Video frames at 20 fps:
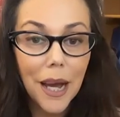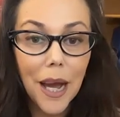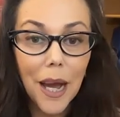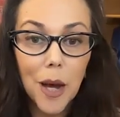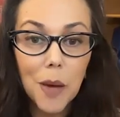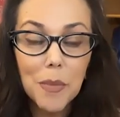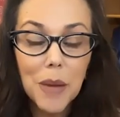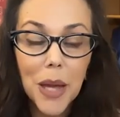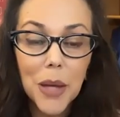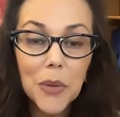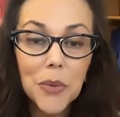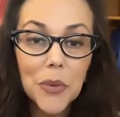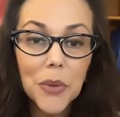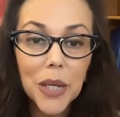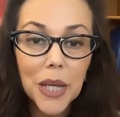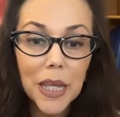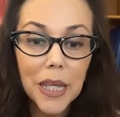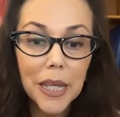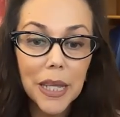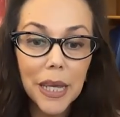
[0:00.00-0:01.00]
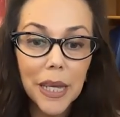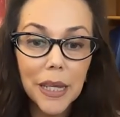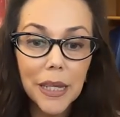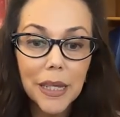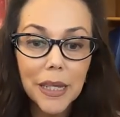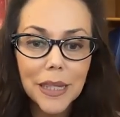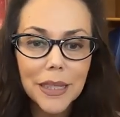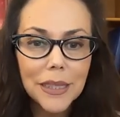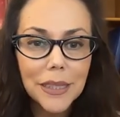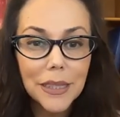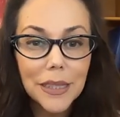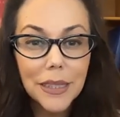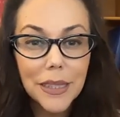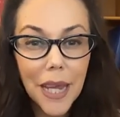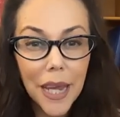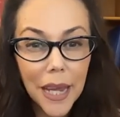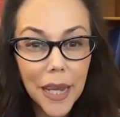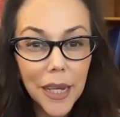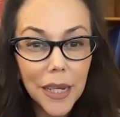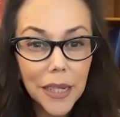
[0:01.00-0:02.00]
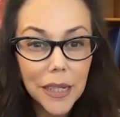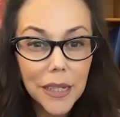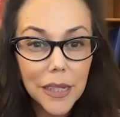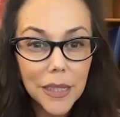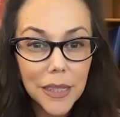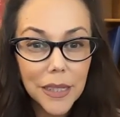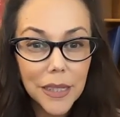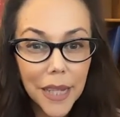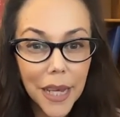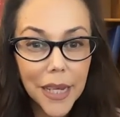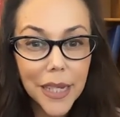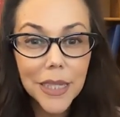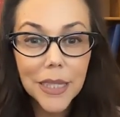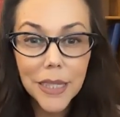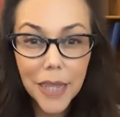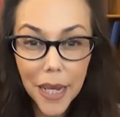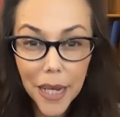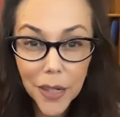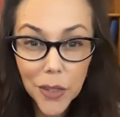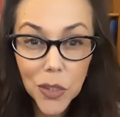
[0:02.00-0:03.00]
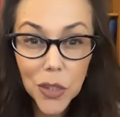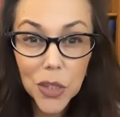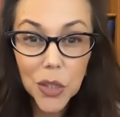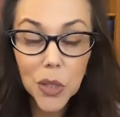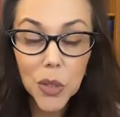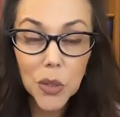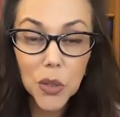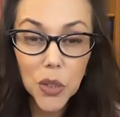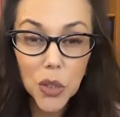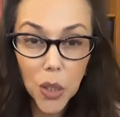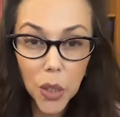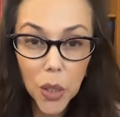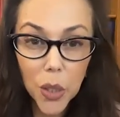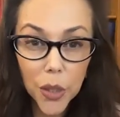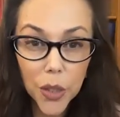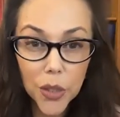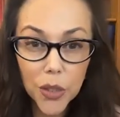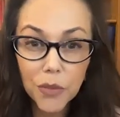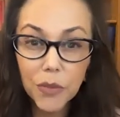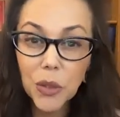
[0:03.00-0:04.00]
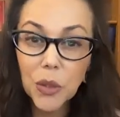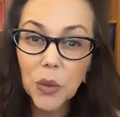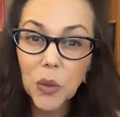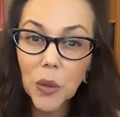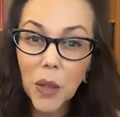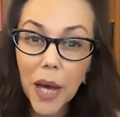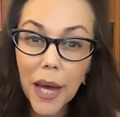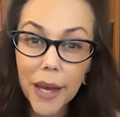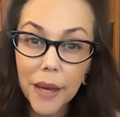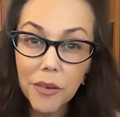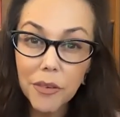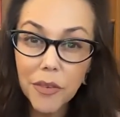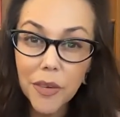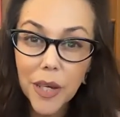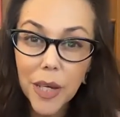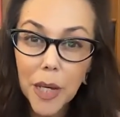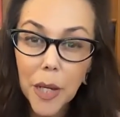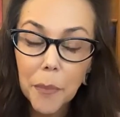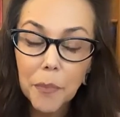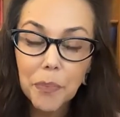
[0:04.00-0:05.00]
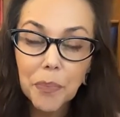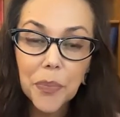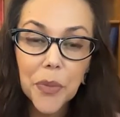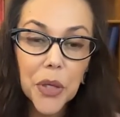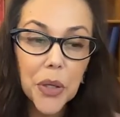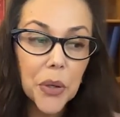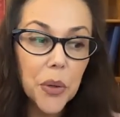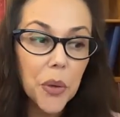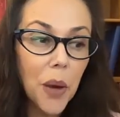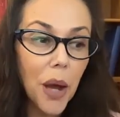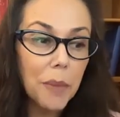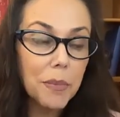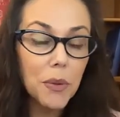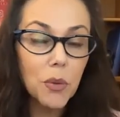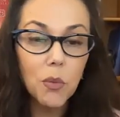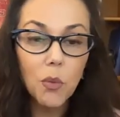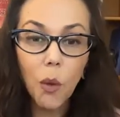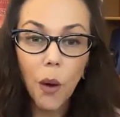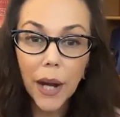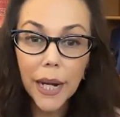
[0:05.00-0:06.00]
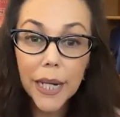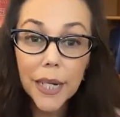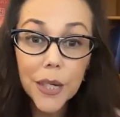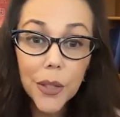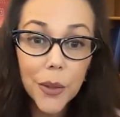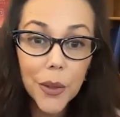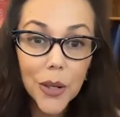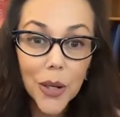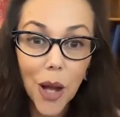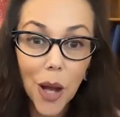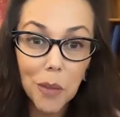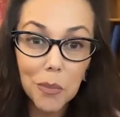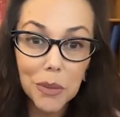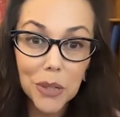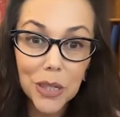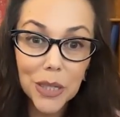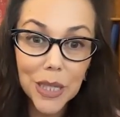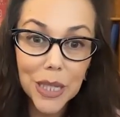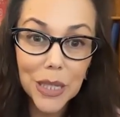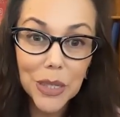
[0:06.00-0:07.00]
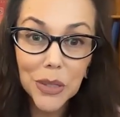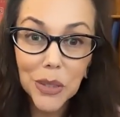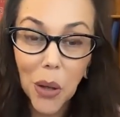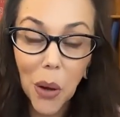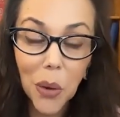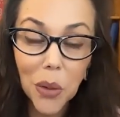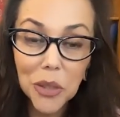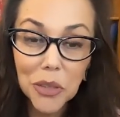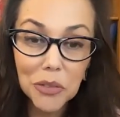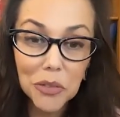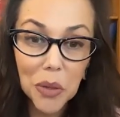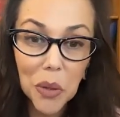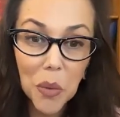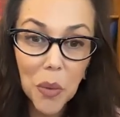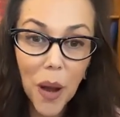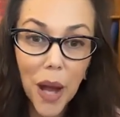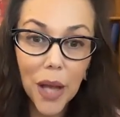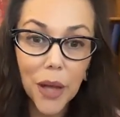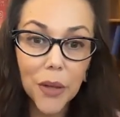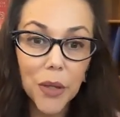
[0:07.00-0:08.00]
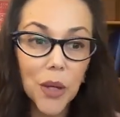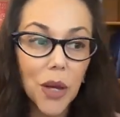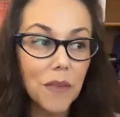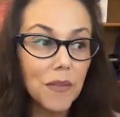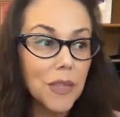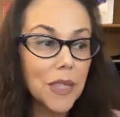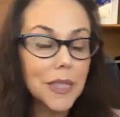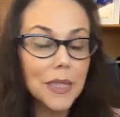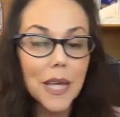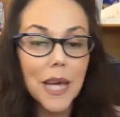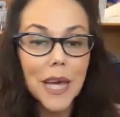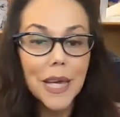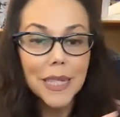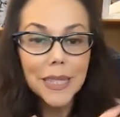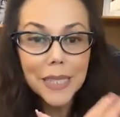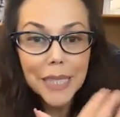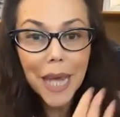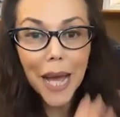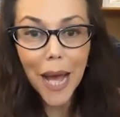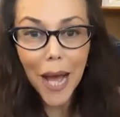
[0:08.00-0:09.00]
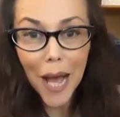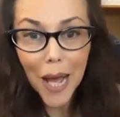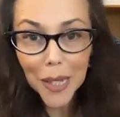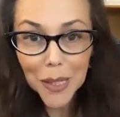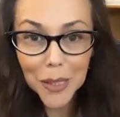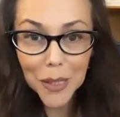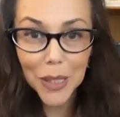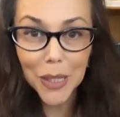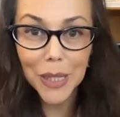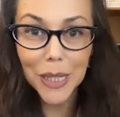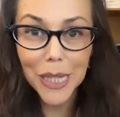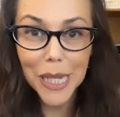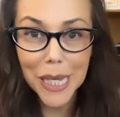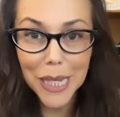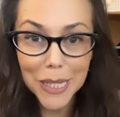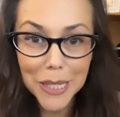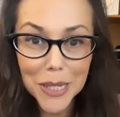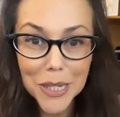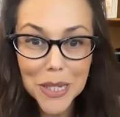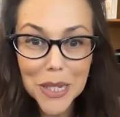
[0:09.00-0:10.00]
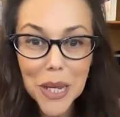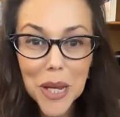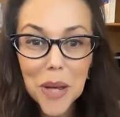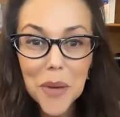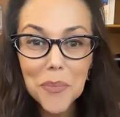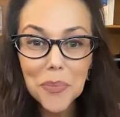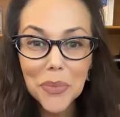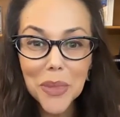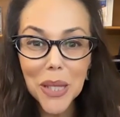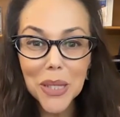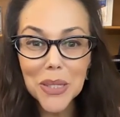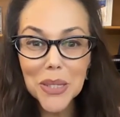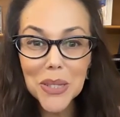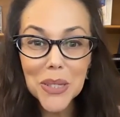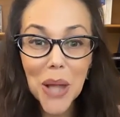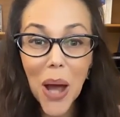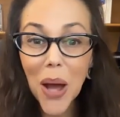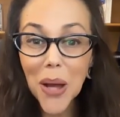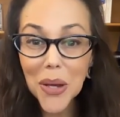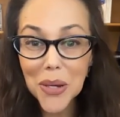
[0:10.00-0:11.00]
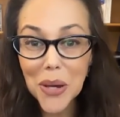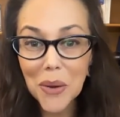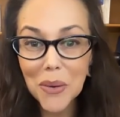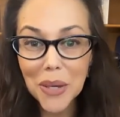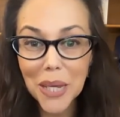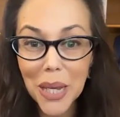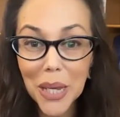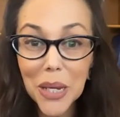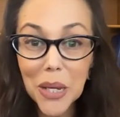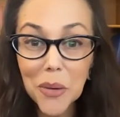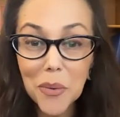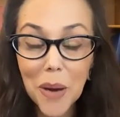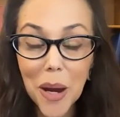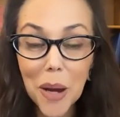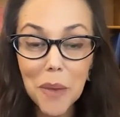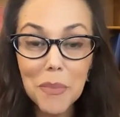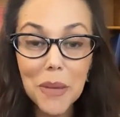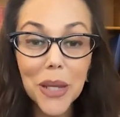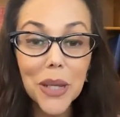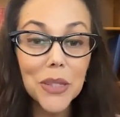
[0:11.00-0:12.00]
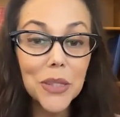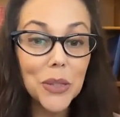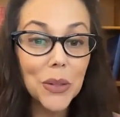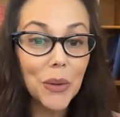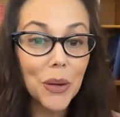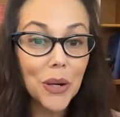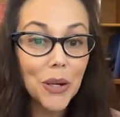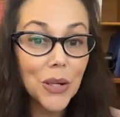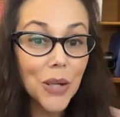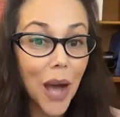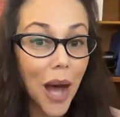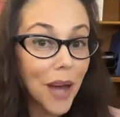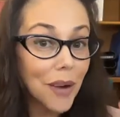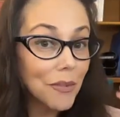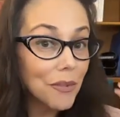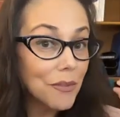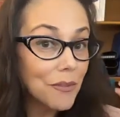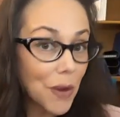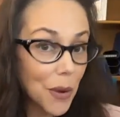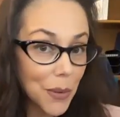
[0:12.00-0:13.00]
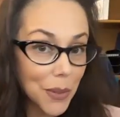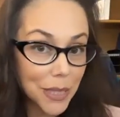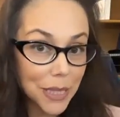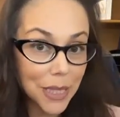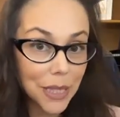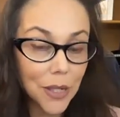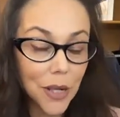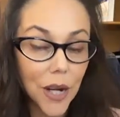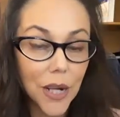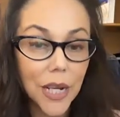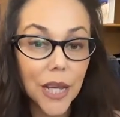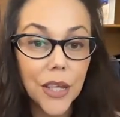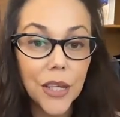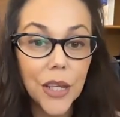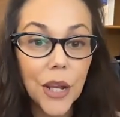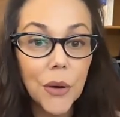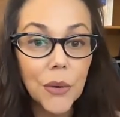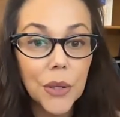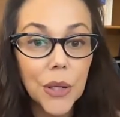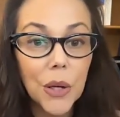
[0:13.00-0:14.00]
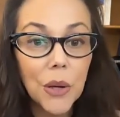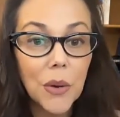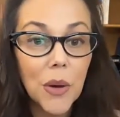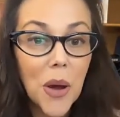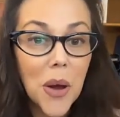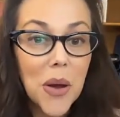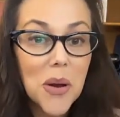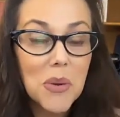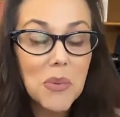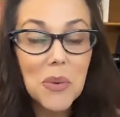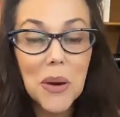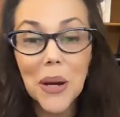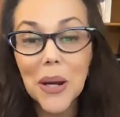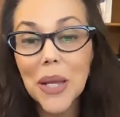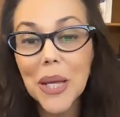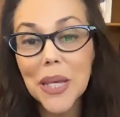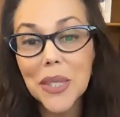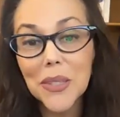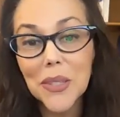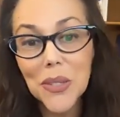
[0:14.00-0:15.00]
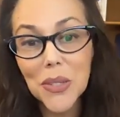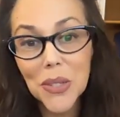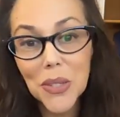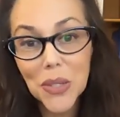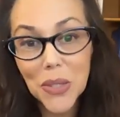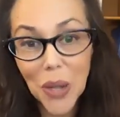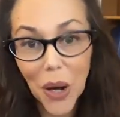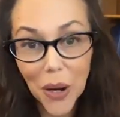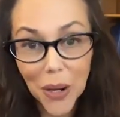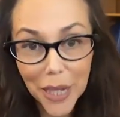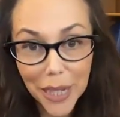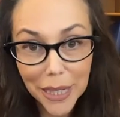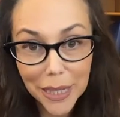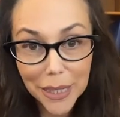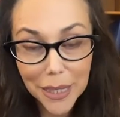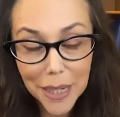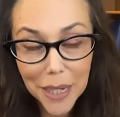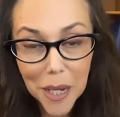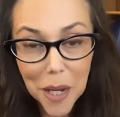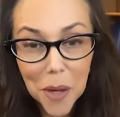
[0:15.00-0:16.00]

and really take intentional charge of your life. You have been wanting to accomplish these goals for a while. You have this task list that's not going anywhere because you are not focusing on it. You don't know where to get started.